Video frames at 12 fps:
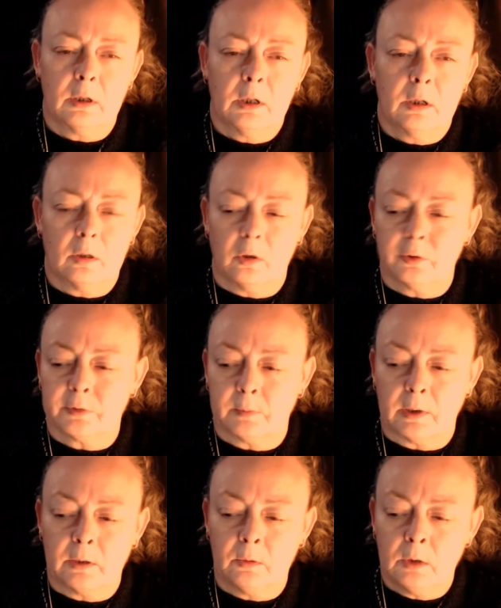
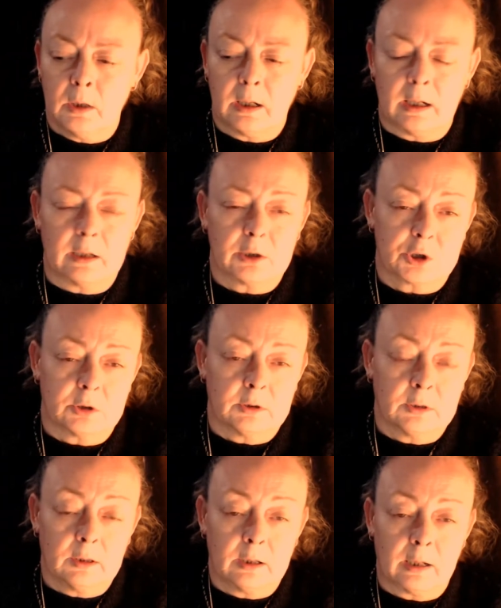Osmo action
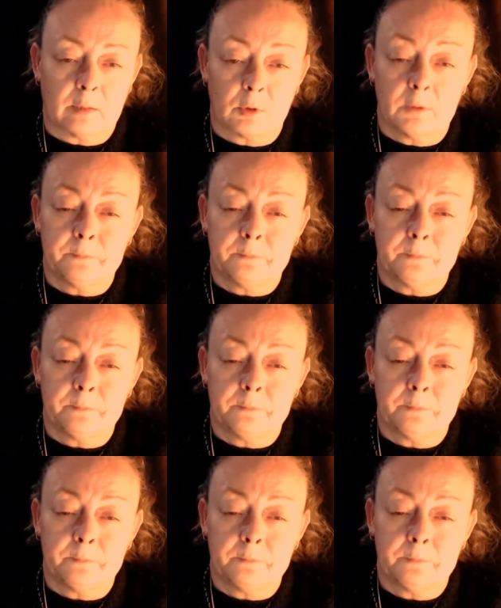camera.